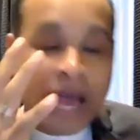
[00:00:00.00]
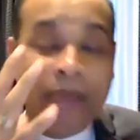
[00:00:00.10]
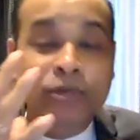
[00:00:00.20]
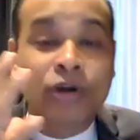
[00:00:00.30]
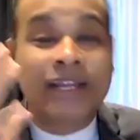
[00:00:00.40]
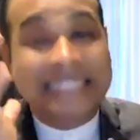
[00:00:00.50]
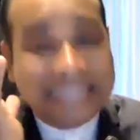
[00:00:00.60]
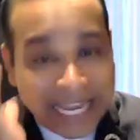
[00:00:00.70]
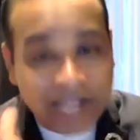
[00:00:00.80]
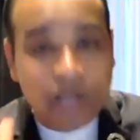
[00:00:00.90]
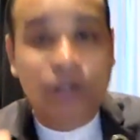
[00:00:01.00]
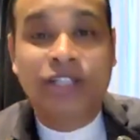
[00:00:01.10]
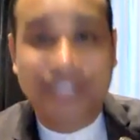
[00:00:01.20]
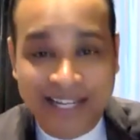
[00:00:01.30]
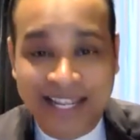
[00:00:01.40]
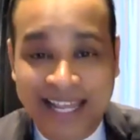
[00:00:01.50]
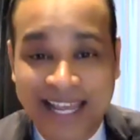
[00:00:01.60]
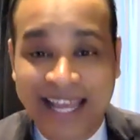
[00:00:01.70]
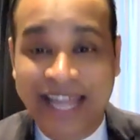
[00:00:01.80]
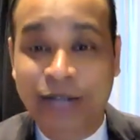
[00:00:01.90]
I'm talking psychologically
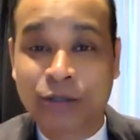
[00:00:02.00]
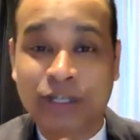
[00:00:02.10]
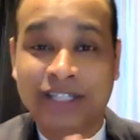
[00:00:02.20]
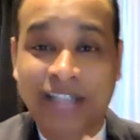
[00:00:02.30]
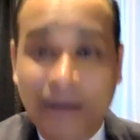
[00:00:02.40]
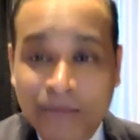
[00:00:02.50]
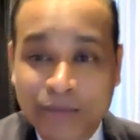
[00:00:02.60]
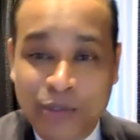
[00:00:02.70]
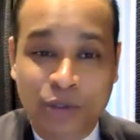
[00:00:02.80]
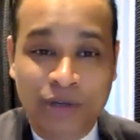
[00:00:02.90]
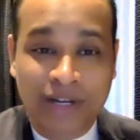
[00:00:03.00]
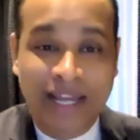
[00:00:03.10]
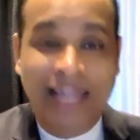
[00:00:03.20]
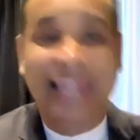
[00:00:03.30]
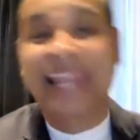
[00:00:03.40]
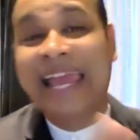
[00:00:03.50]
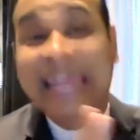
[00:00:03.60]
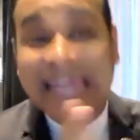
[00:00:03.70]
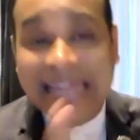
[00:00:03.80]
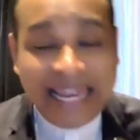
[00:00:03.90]
into the dumb zone, like
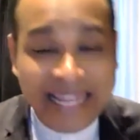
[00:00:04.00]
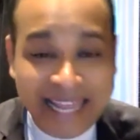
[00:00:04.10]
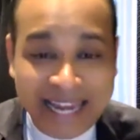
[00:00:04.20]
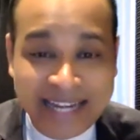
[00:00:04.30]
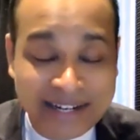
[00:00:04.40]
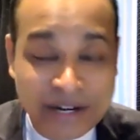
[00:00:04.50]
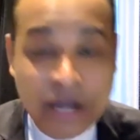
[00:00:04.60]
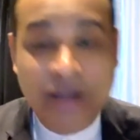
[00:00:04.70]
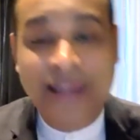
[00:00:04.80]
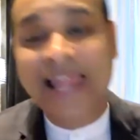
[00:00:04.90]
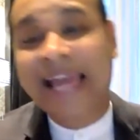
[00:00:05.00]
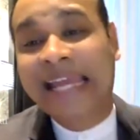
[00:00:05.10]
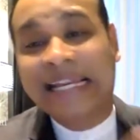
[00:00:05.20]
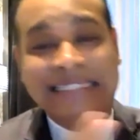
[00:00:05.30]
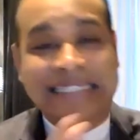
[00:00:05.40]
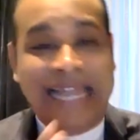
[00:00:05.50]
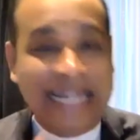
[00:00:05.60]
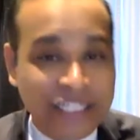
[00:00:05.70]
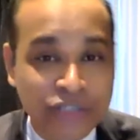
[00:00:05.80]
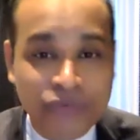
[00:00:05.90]
an alligator, like a
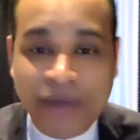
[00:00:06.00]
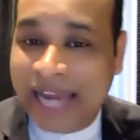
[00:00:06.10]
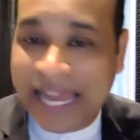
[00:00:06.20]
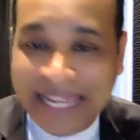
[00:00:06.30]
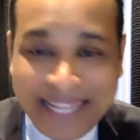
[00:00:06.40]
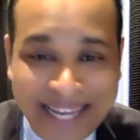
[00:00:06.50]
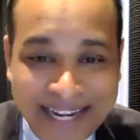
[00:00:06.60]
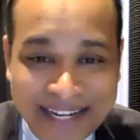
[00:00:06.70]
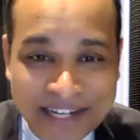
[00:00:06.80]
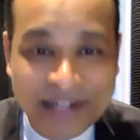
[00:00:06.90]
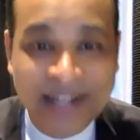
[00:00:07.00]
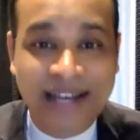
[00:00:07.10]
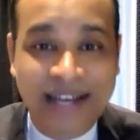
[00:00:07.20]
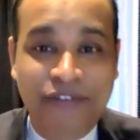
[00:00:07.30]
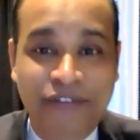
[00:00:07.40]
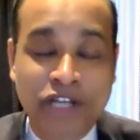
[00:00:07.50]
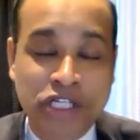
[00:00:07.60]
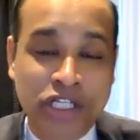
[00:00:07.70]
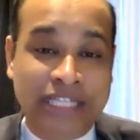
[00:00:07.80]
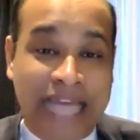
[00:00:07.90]
satisfied alligator, which
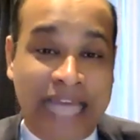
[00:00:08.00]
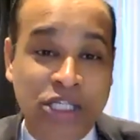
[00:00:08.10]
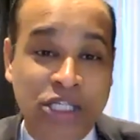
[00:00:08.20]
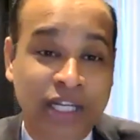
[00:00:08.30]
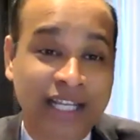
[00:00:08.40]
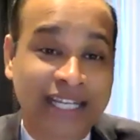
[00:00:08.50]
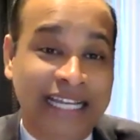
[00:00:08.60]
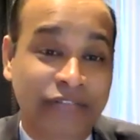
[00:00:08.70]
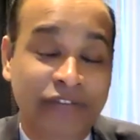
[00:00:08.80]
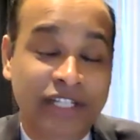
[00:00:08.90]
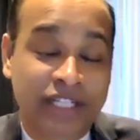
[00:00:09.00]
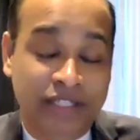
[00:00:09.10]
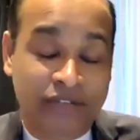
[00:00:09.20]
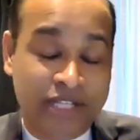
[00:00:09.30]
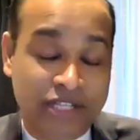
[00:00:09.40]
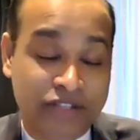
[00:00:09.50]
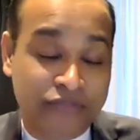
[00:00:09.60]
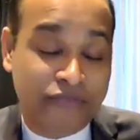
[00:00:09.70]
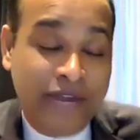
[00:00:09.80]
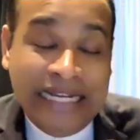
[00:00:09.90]
is actually which has
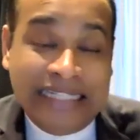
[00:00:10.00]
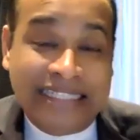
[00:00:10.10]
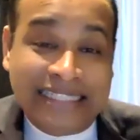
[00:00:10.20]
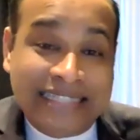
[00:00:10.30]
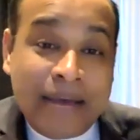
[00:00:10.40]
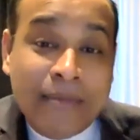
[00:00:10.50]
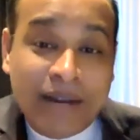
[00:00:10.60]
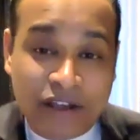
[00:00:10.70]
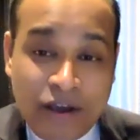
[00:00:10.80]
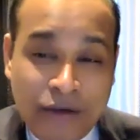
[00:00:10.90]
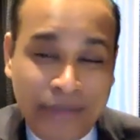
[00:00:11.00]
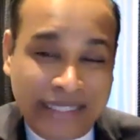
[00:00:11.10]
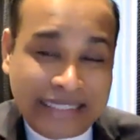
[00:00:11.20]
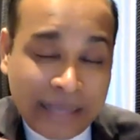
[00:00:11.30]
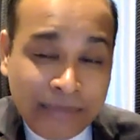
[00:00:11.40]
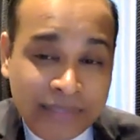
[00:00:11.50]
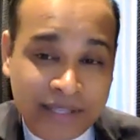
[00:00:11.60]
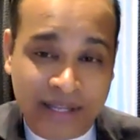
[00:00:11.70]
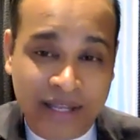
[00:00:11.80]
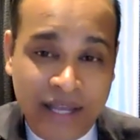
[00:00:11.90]
filled its stomach with
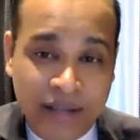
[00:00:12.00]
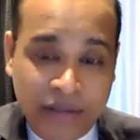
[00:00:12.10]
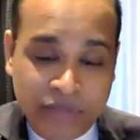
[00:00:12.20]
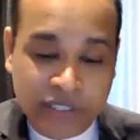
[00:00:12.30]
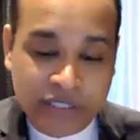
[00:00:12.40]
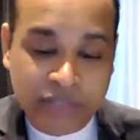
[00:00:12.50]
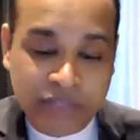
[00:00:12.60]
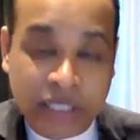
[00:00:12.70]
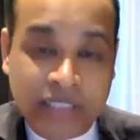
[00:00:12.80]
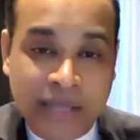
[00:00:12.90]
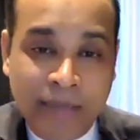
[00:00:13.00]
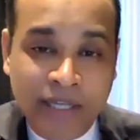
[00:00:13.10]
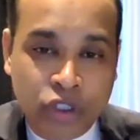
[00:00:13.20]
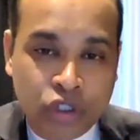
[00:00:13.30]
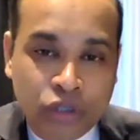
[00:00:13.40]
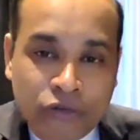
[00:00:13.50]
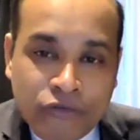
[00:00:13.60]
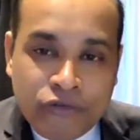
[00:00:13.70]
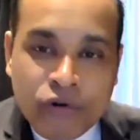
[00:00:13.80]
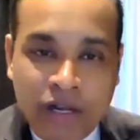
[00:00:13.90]
something, which its stomach is so
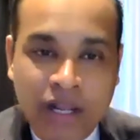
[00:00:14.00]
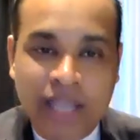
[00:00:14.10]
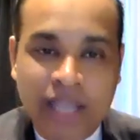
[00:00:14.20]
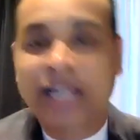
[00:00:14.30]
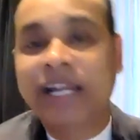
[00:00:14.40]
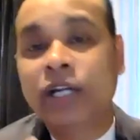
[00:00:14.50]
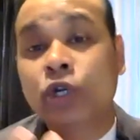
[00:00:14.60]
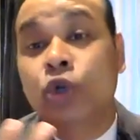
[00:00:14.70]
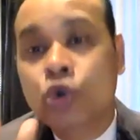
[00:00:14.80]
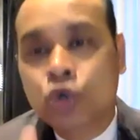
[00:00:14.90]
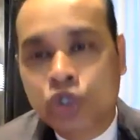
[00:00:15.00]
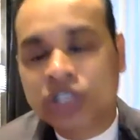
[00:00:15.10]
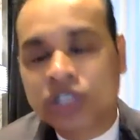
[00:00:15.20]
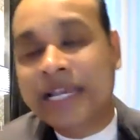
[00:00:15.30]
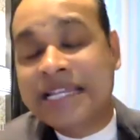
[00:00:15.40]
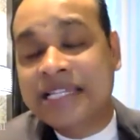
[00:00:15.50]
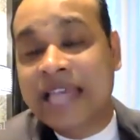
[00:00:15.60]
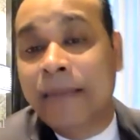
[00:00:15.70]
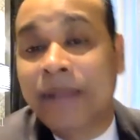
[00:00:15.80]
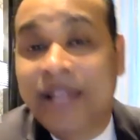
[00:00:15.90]
full that it loses its
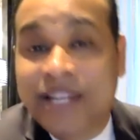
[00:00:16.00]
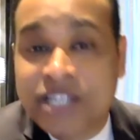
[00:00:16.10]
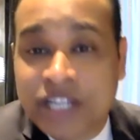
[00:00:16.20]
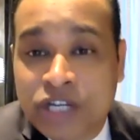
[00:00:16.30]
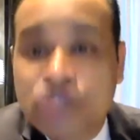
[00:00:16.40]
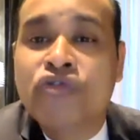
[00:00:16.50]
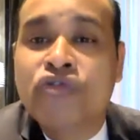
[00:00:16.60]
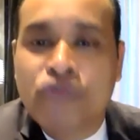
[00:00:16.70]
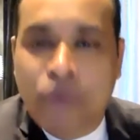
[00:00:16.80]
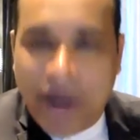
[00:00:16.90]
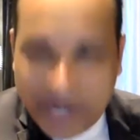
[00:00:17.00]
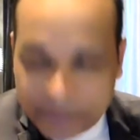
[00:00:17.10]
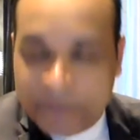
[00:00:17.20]
ability to fight.